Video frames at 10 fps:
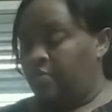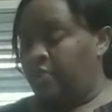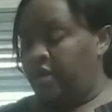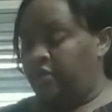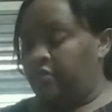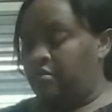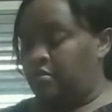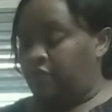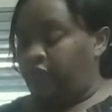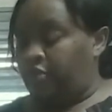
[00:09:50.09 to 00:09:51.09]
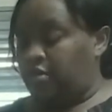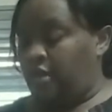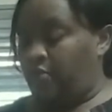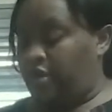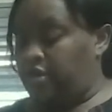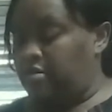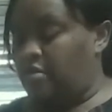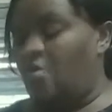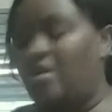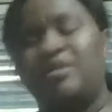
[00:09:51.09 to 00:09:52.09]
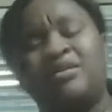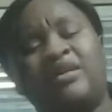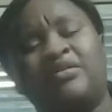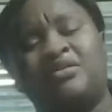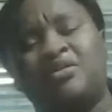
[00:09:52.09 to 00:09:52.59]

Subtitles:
But for some reason, the ones in the